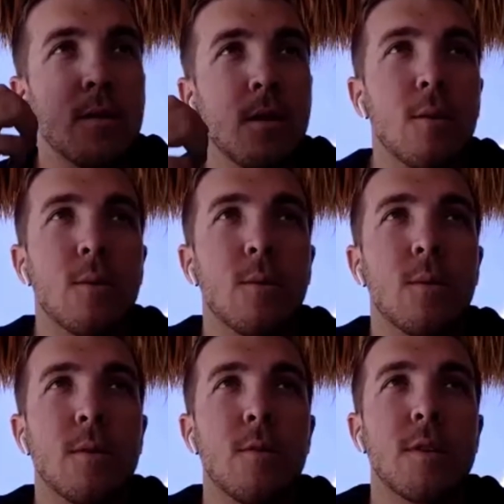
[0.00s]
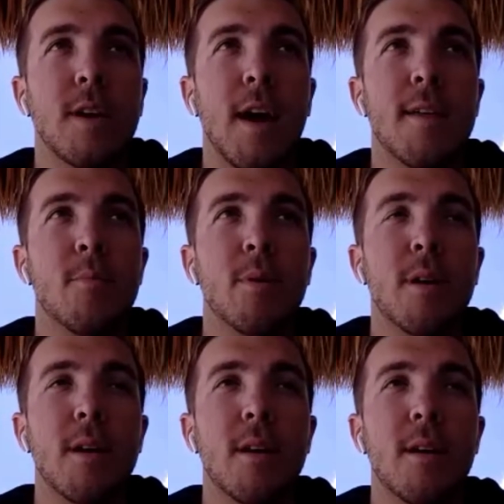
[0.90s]
so there was a guy that
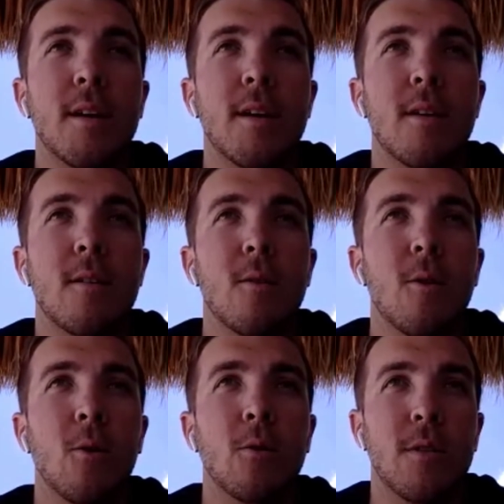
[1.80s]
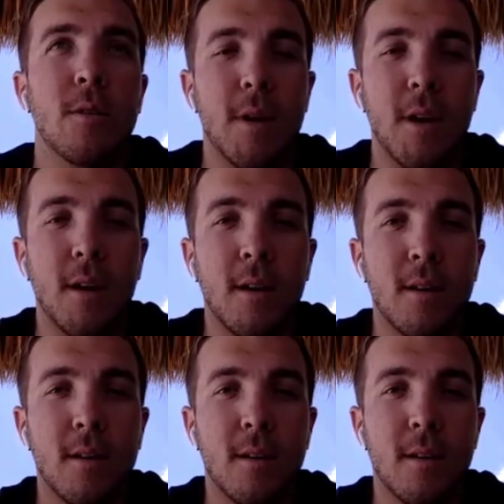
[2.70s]
played a year older than me
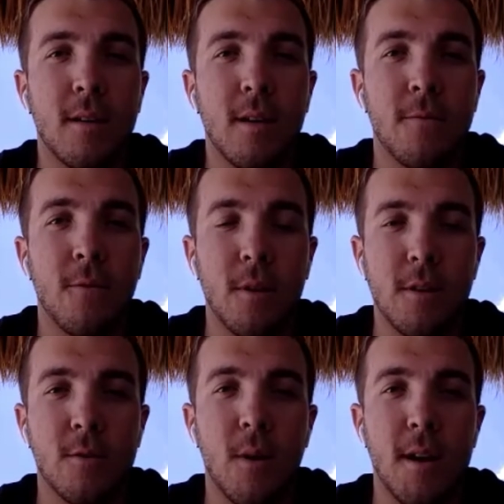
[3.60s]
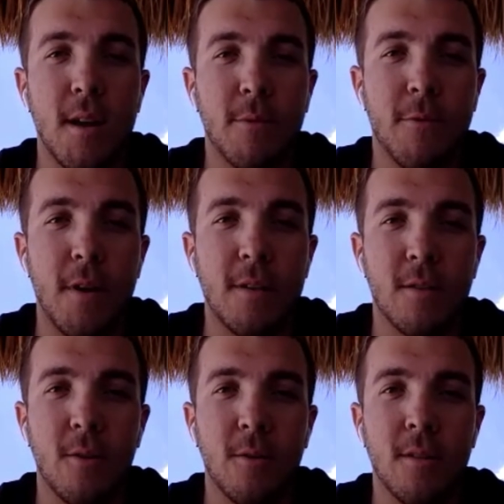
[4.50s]
for Elite Squad named Freddie
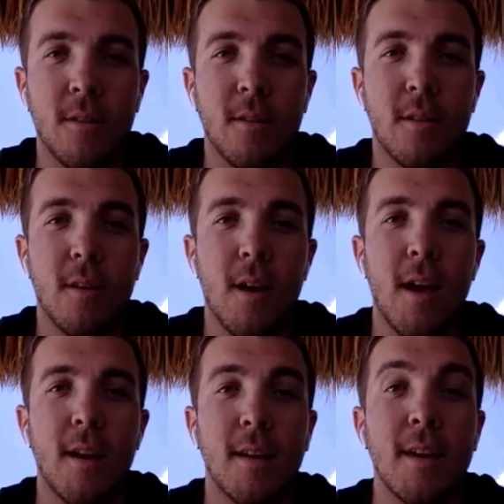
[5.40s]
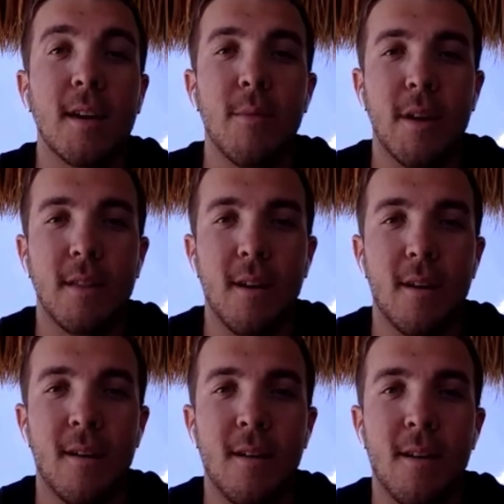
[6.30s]
Sultan, and he committed
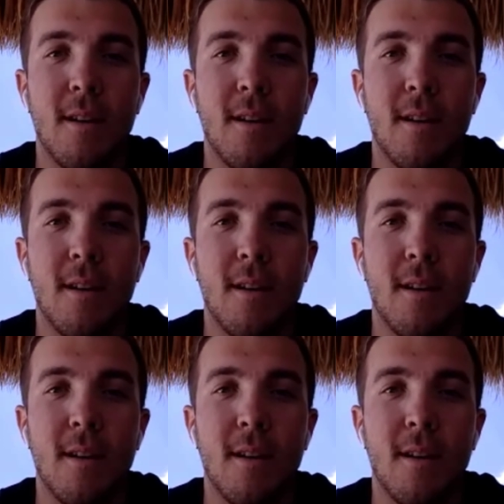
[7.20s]
there.